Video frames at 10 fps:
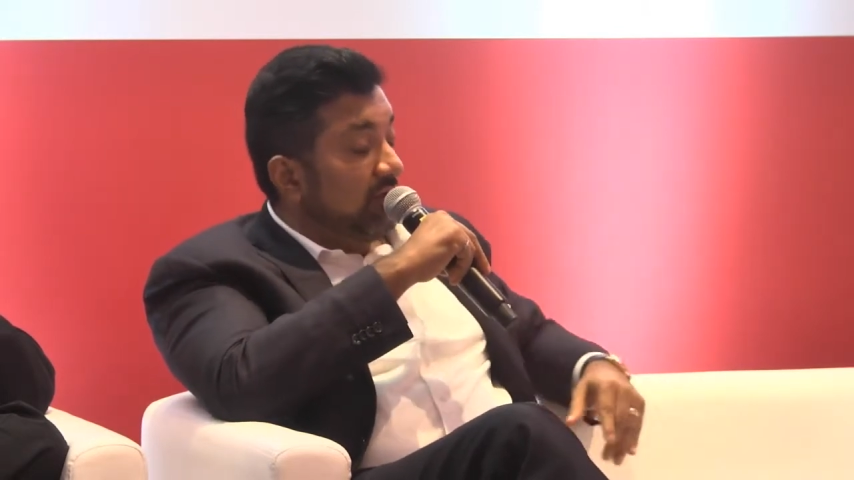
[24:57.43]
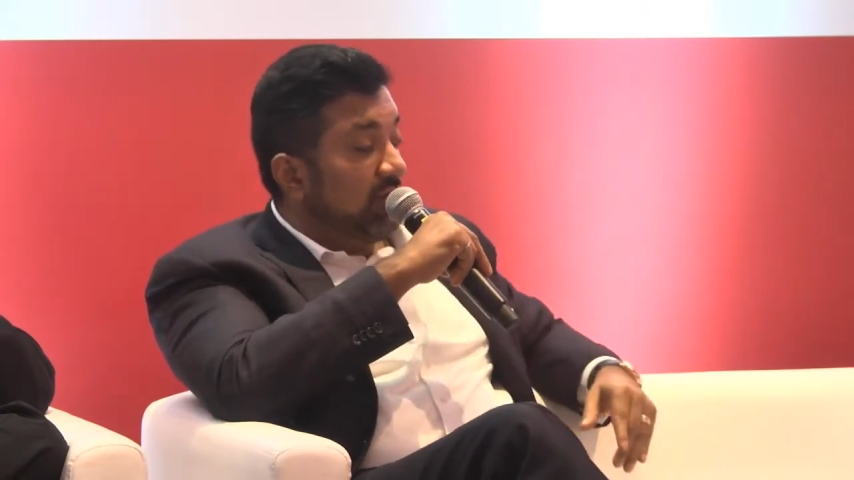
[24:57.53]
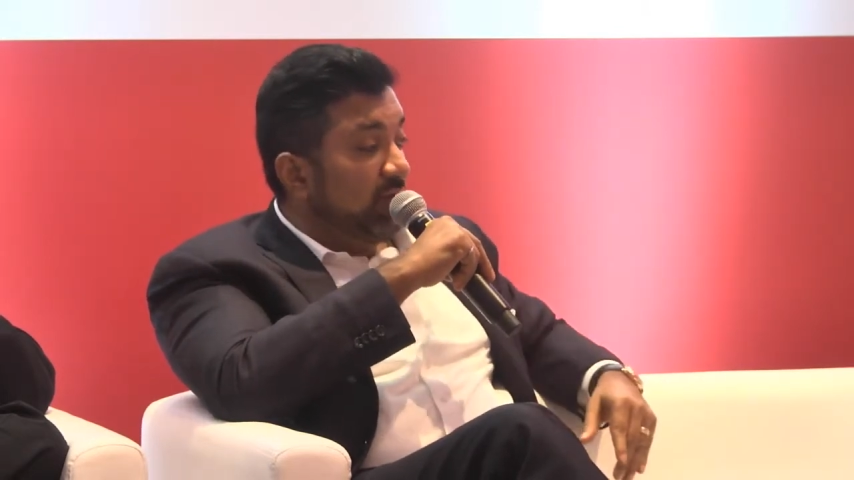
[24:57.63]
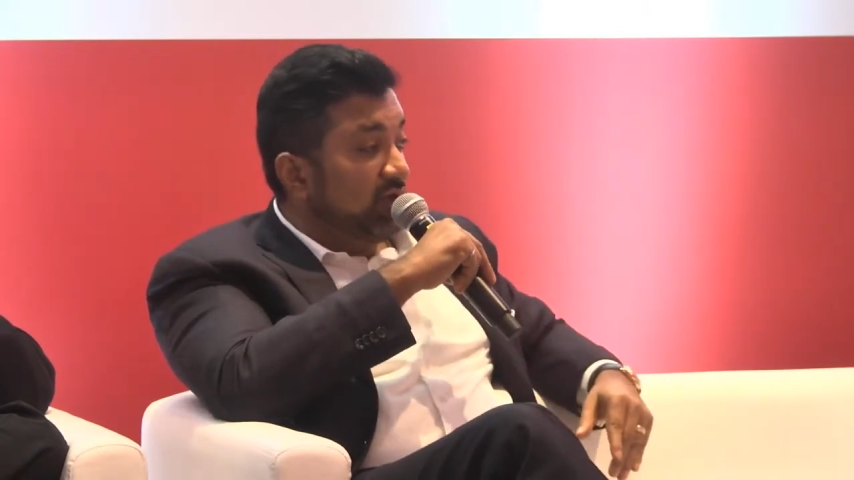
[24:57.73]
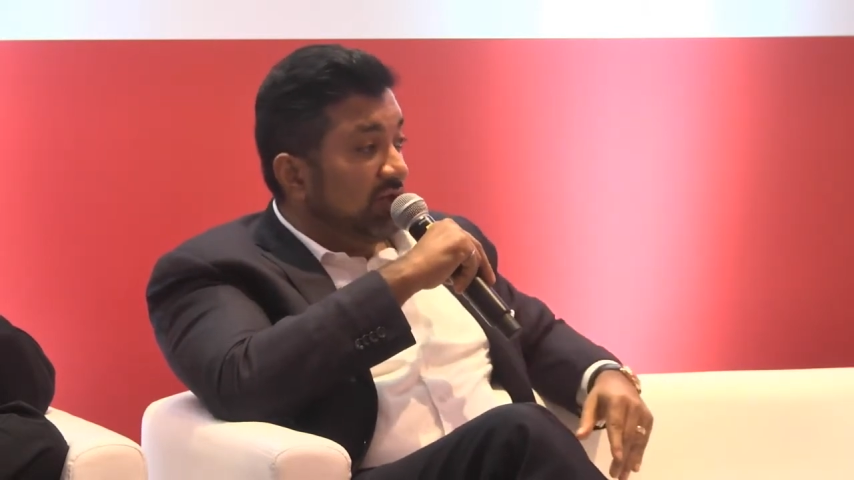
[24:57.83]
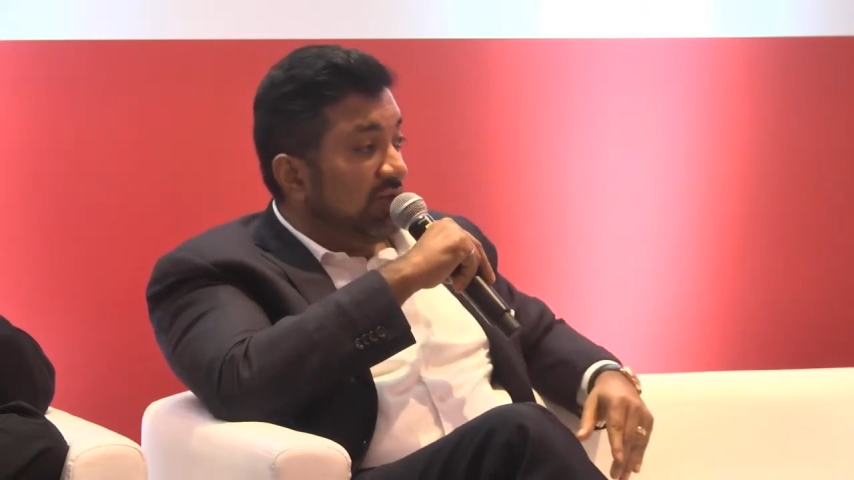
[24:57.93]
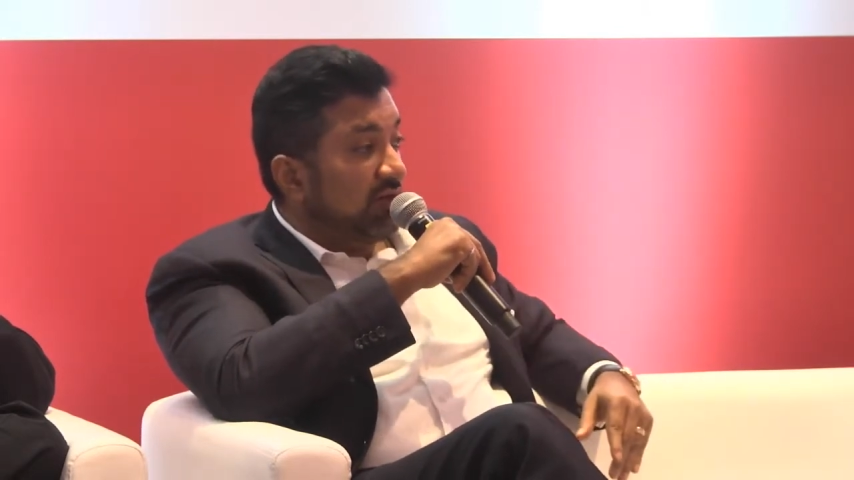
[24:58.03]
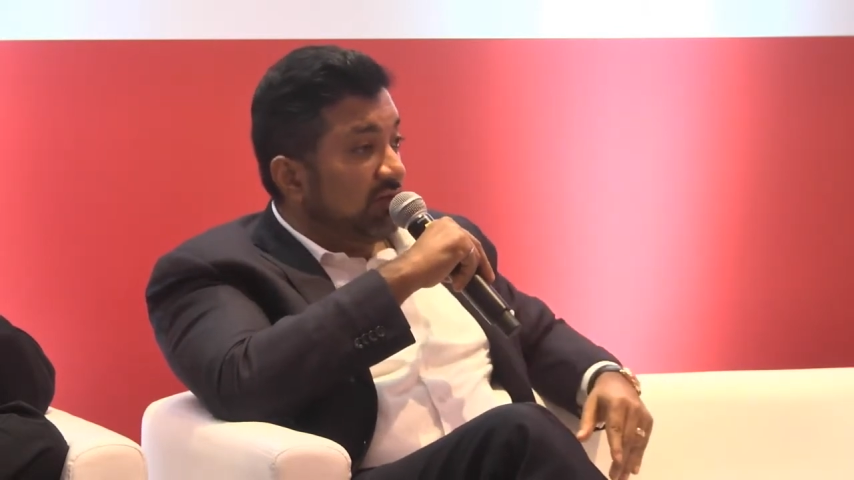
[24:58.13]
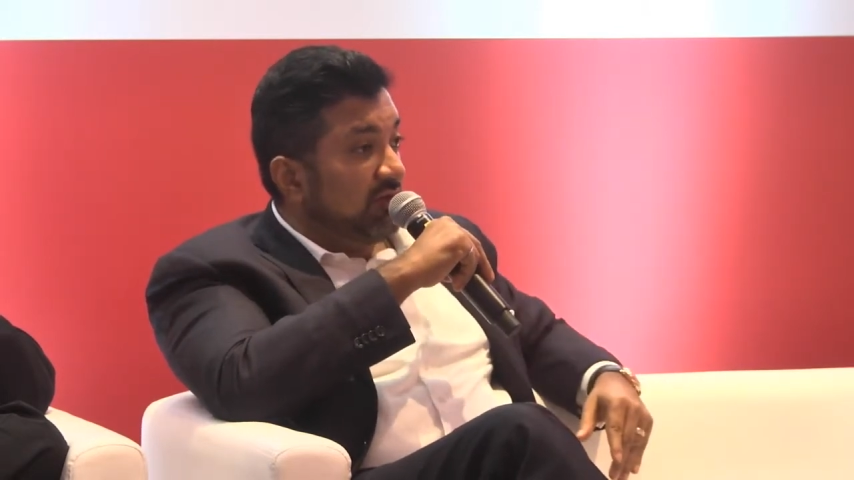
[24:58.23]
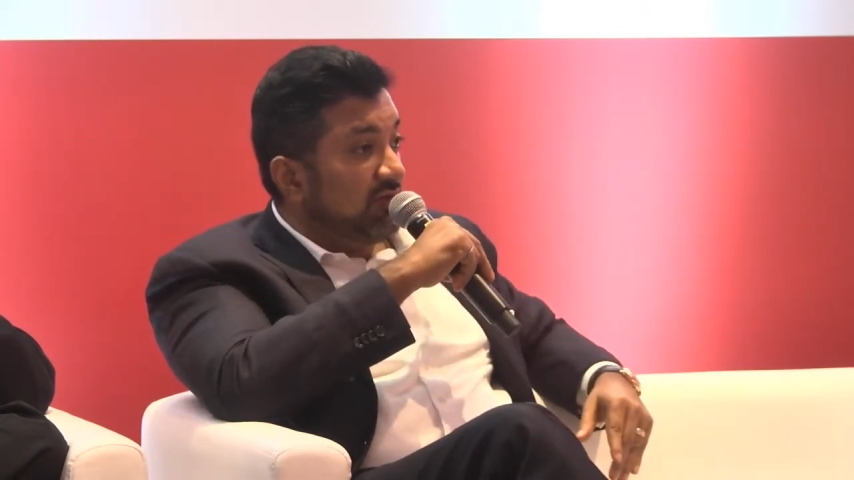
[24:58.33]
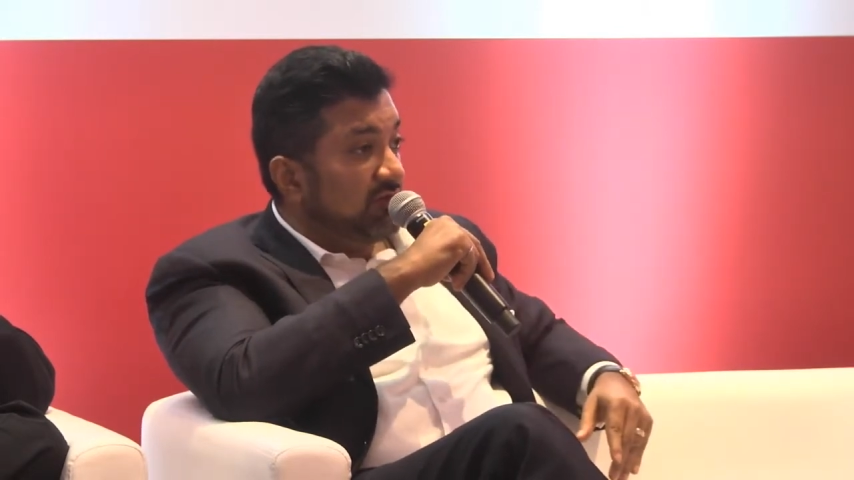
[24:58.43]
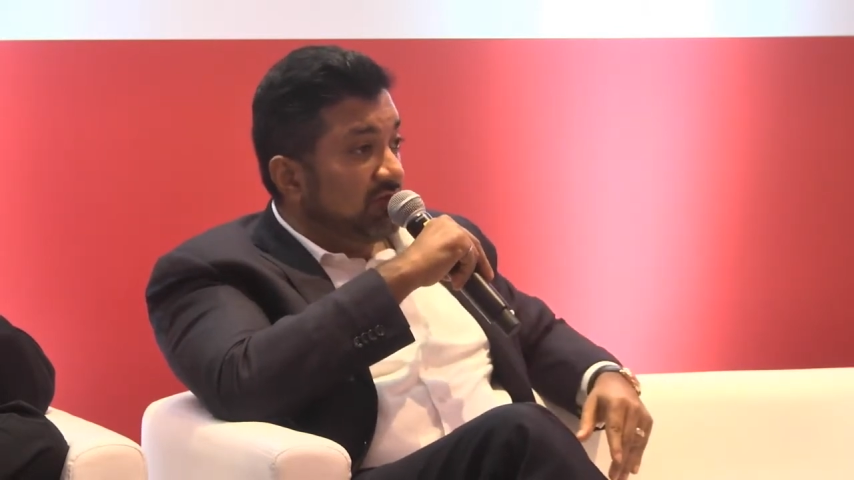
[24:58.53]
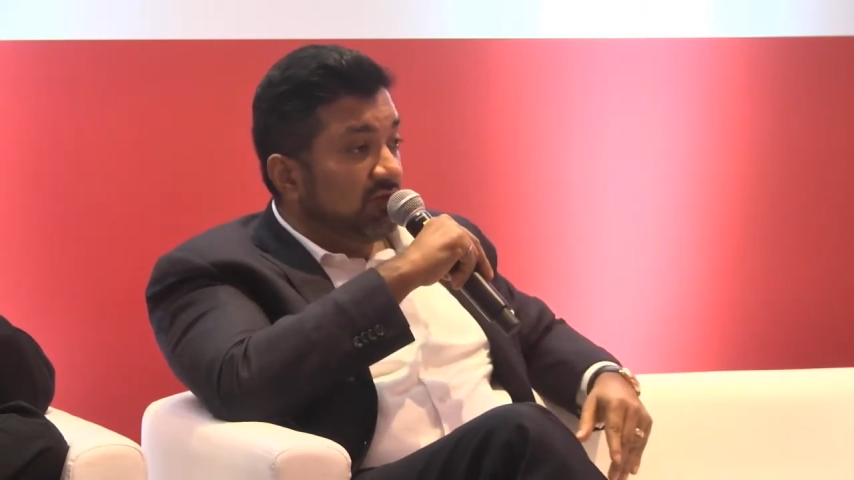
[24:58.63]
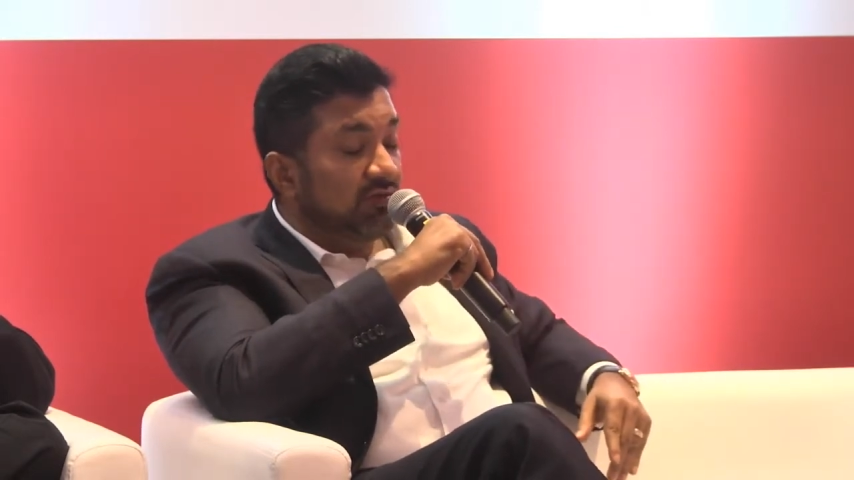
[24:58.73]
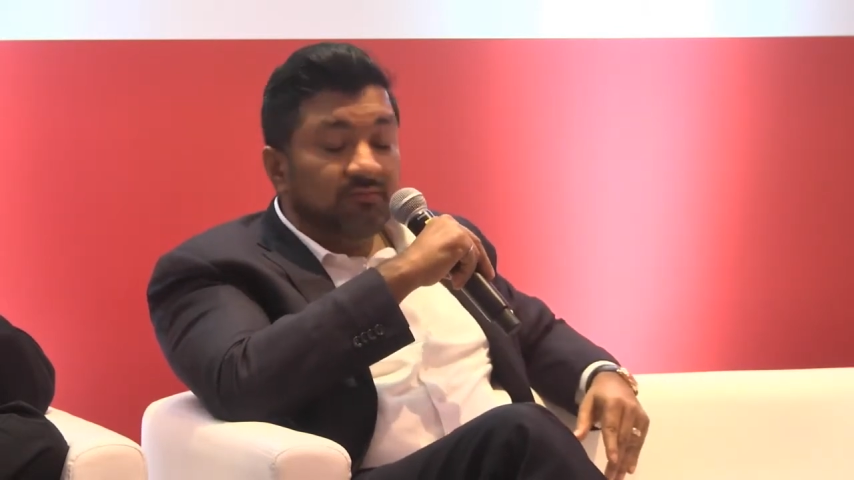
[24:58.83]
commercial aircraft
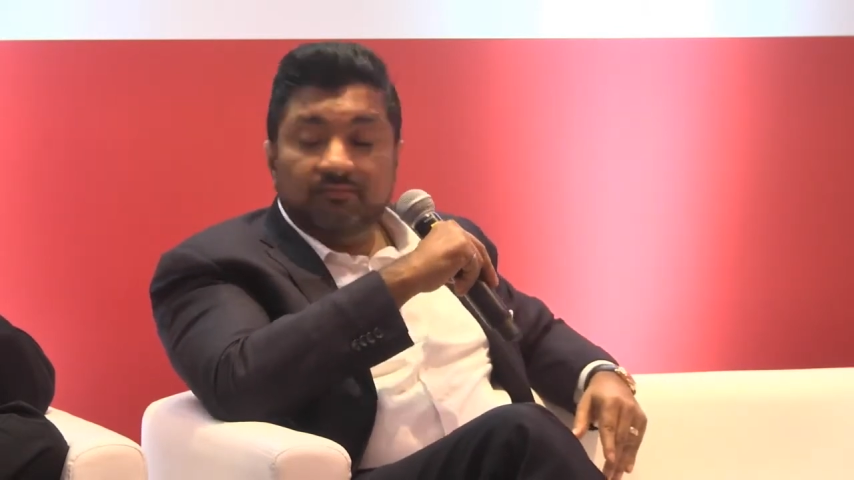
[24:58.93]
industry.